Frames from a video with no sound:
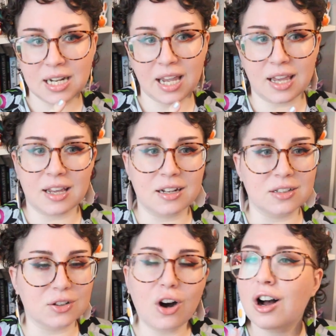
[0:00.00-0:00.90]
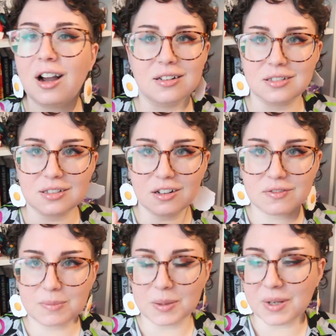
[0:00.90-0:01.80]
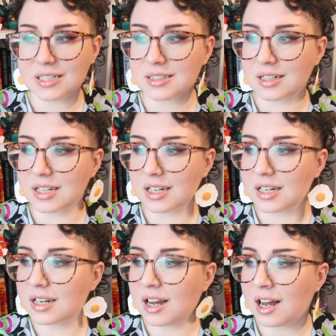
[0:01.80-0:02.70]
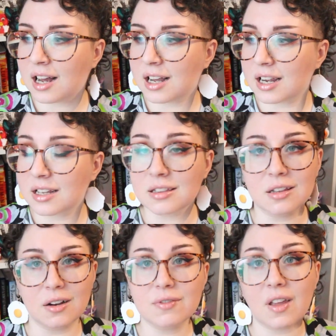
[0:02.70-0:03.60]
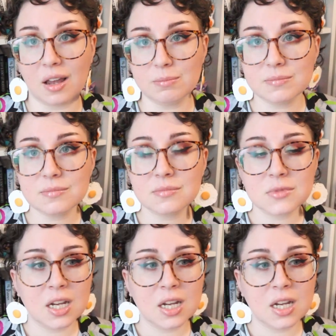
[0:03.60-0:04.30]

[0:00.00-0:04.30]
And all kinds of stuff. But basically, I love them,